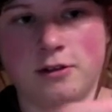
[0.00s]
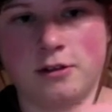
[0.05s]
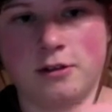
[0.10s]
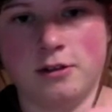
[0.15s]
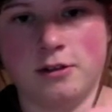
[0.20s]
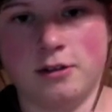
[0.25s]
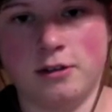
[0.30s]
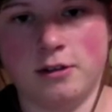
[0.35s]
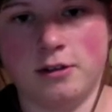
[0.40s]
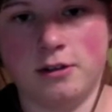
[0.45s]

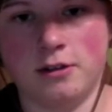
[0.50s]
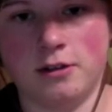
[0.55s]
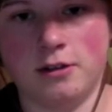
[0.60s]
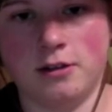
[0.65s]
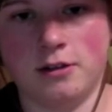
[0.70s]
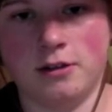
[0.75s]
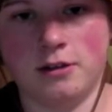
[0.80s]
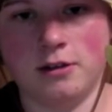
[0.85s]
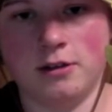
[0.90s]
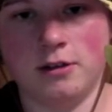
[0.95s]

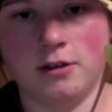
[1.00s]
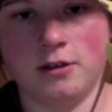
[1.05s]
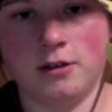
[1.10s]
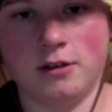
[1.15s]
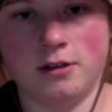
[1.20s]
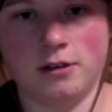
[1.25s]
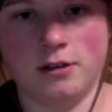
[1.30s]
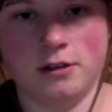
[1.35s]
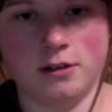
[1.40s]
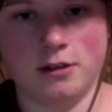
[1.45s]

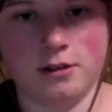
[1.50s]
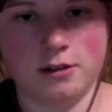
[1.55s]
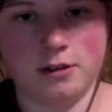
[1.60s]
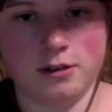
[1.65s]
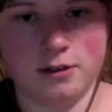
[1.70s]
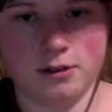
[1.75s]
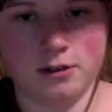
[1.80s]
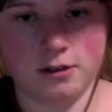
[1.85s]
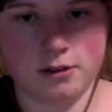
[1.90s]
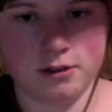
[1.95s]
Nobody speaks.